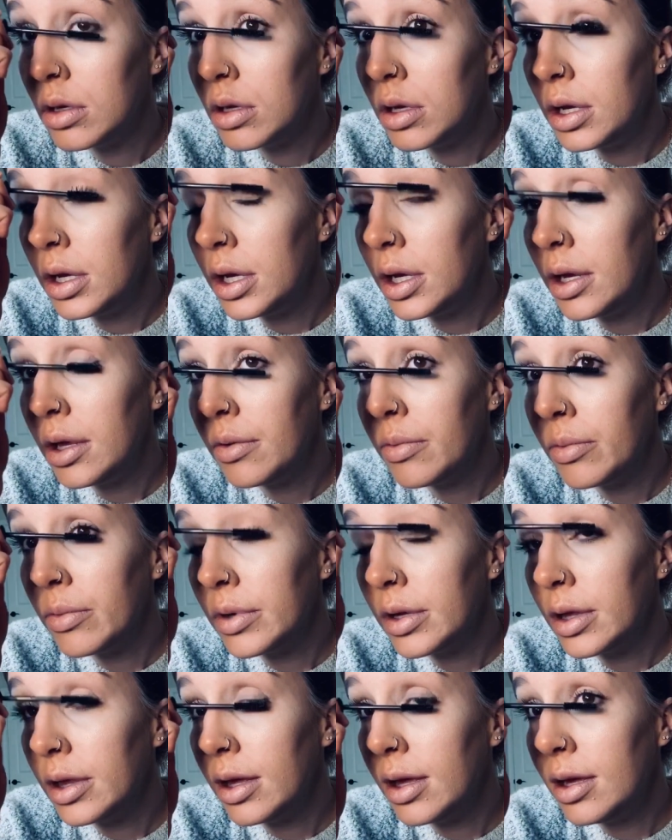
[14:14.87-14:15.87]
And I
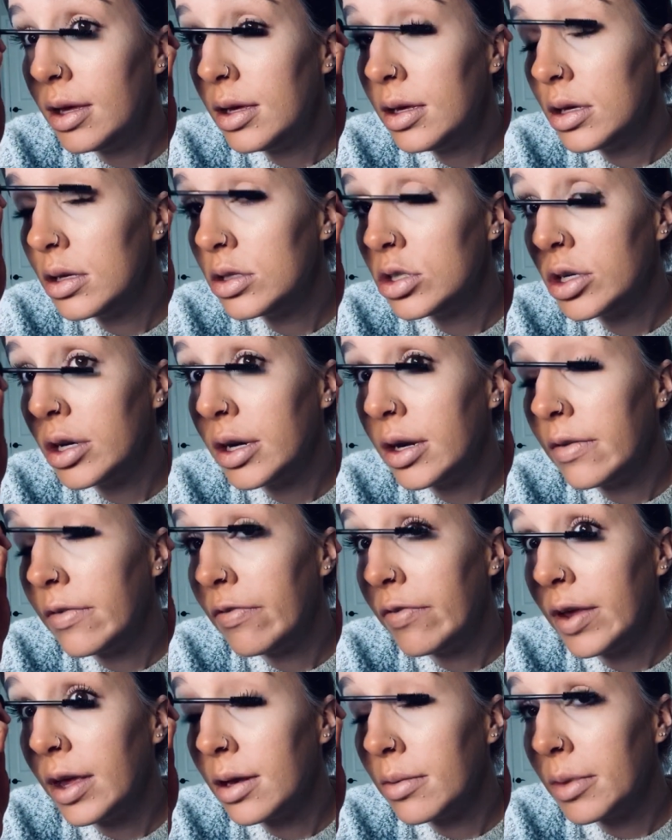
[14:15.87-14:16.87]
really try to
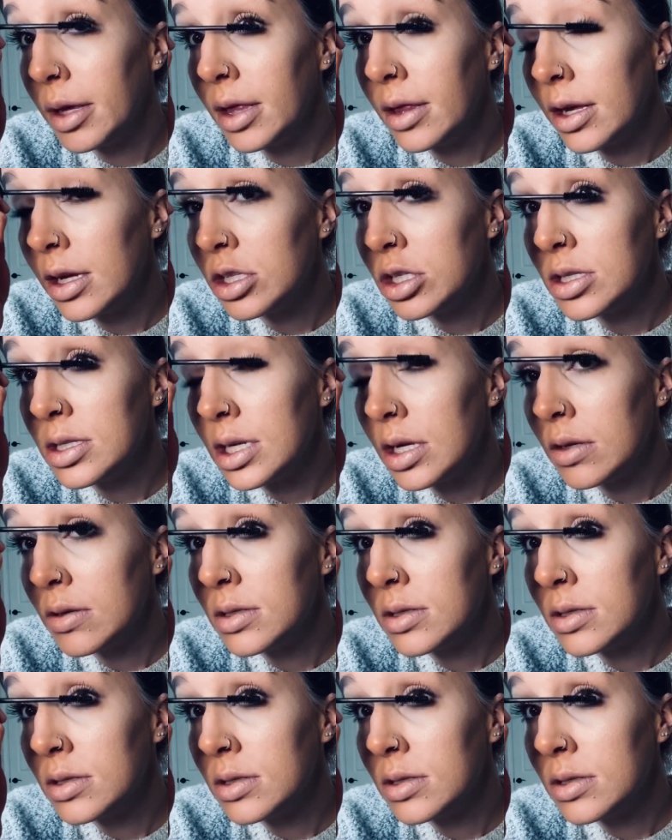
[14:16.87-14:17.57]
fan my lashes out